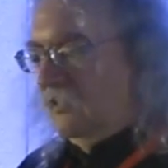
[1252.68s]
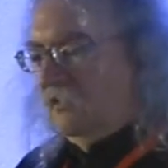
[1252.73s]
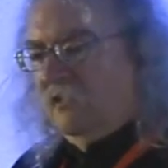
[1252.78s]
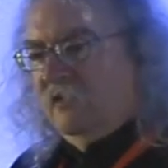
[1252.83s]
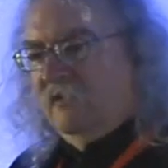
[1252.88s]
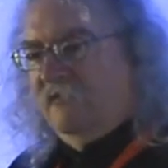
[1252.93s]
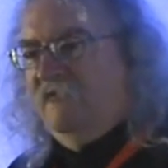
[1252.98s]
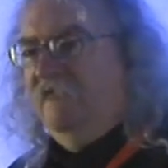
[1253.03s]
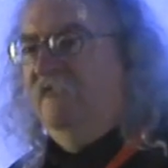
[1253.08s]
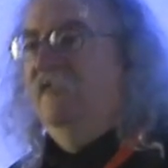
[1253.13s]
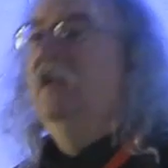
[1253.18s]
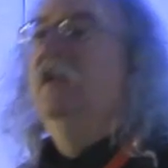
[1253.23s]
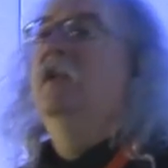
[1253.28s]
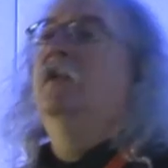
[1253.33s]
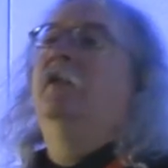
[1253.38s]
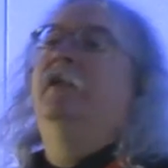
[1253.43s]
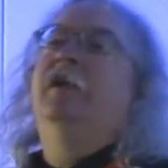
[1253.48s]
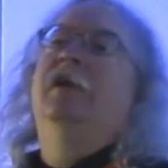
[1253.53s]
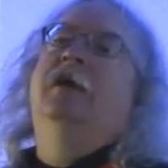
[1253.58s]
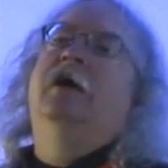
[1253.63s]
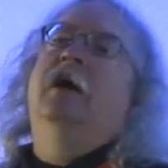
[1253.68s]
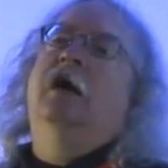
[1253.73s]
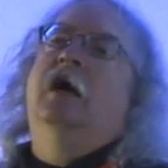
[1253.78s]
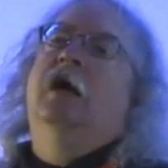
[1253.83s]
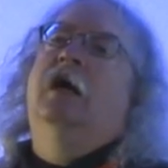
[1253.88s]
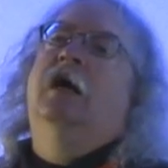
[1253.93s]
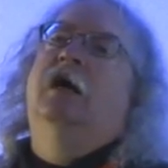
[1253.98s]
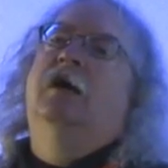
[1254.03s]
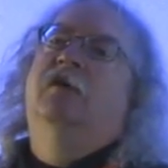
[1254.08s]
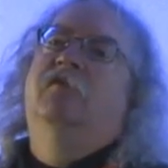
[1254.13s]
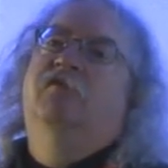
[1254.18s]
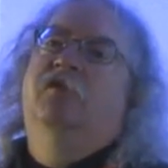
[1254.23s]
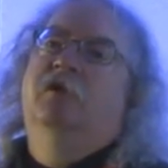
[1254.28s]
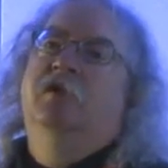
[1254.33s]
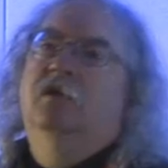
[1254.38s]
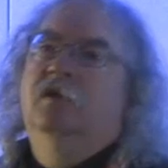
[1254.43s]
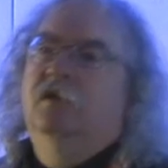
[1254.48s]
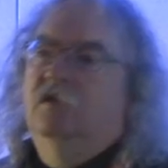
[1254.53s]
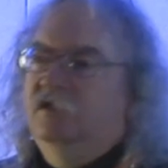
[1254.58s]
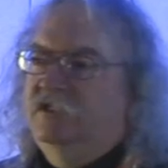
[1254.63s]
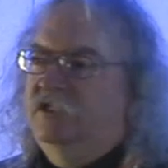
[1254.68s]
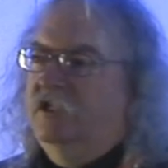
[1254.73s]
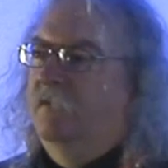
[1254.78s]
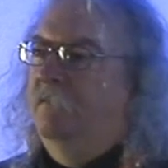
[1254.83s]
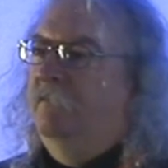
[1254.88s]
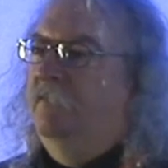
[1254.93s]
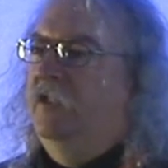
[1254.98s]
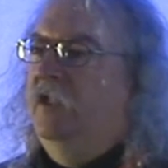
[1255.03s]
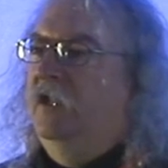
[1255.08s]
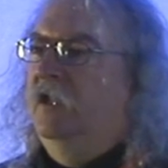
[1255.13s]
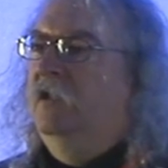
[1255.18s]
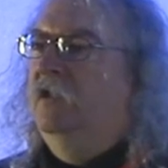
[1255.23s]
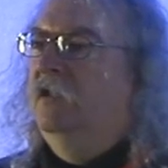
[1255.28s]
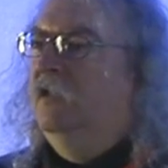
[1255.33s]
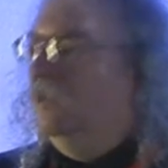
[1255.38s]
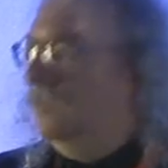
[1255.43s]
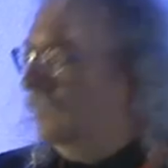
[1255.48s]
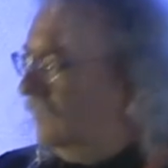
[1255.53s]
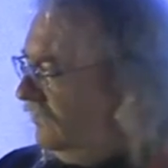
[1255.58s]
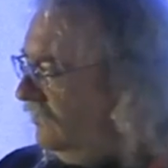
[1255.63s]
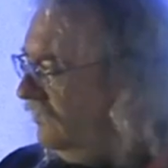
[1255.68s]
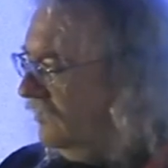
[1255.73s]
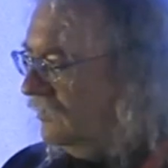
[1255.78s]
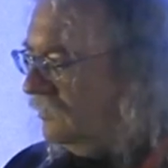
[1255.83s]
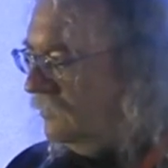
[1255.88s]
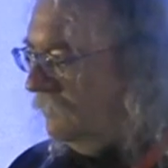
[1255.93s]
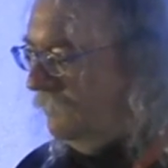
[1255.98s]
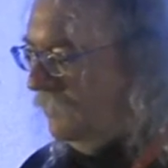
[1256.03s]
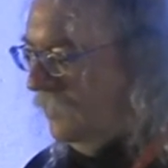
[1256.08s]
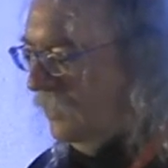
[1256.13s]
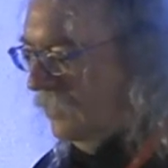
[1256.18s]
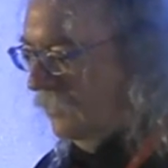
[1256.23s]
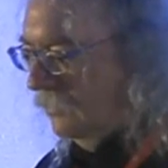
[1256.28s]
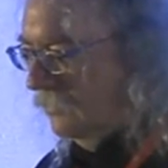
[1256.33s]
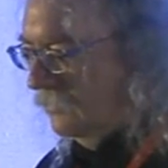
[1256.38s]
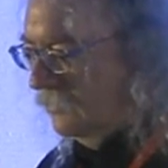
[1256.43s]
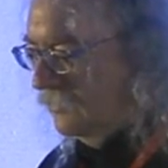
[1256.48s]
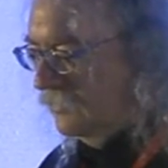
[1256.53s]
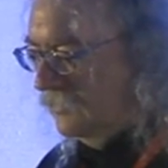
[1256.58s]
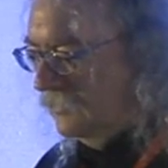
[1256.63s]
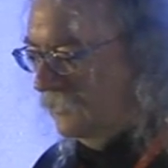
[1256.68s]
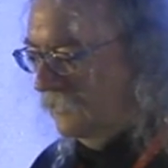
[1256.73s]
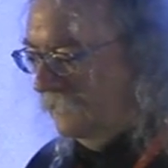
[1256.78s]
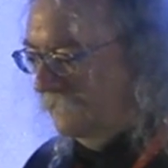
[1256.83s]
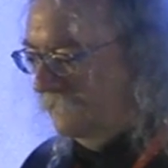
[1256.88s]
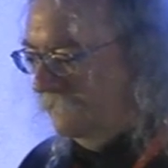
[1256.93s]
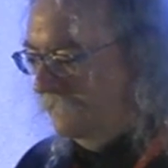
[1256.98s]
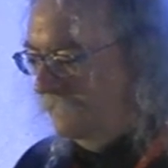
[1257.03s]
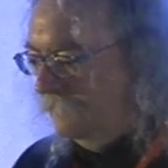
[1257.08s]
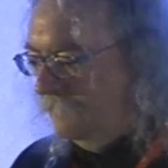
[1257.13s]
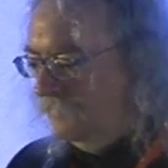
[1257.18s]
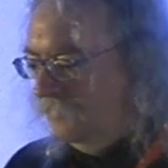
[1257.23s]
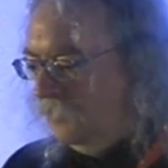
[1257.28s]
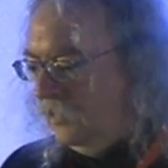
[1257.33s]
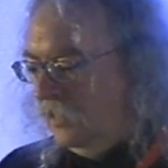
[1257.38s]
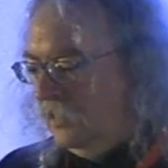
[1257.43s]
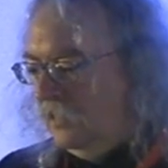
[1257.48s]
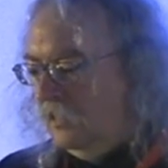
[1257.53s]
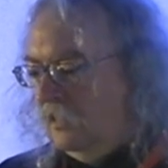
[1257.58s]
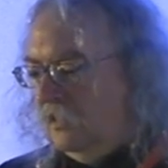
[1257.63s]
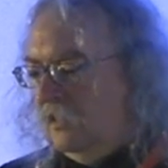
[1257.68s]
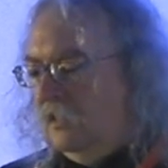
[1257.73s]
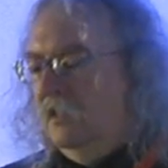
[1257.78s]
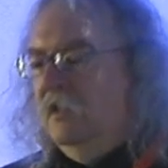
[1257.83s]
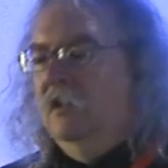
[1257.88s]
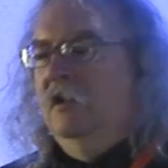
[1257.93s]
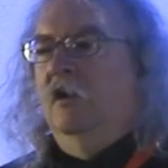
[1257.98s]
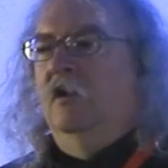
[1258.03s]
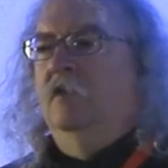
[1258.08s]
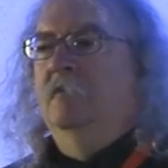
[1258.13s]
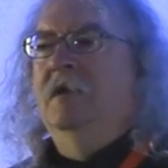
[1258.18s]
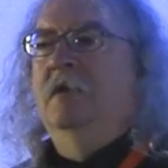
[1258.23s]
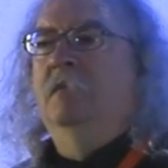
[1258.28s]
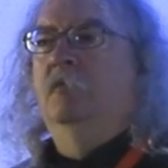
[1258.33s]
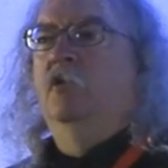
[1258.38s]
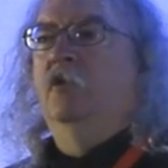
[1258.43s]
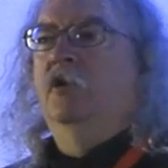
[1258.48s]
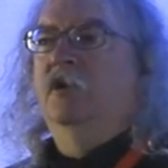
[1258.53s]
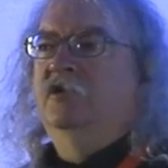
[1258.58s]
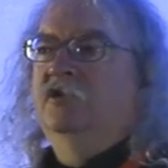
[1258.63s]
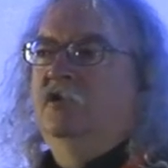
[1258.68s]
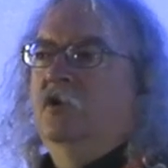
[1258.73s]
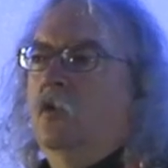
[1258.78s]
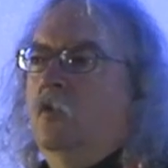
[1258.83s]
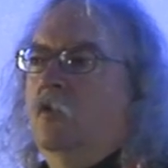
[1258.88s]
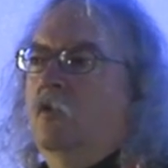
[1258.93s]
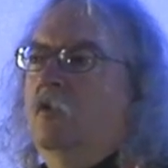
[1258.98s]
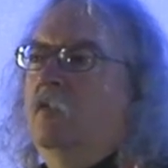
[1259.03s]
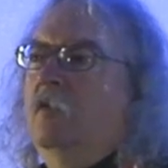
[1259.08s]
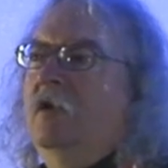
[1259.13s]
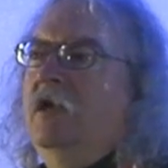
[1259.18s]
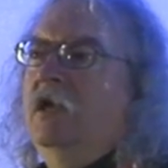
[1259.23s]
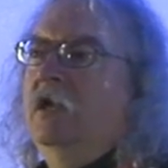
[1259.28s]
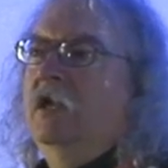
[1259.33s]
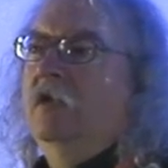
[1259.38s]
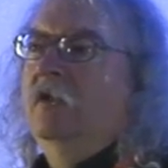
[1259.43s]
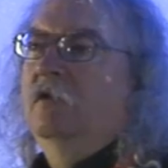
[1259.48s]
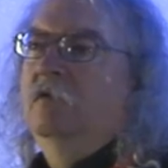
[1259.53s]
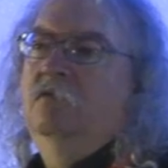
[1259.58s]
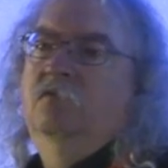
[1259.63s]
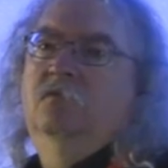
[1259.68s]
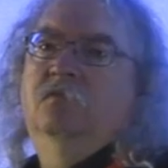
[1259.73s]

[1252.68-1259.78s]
the feeling of something disappears. Our memories go away.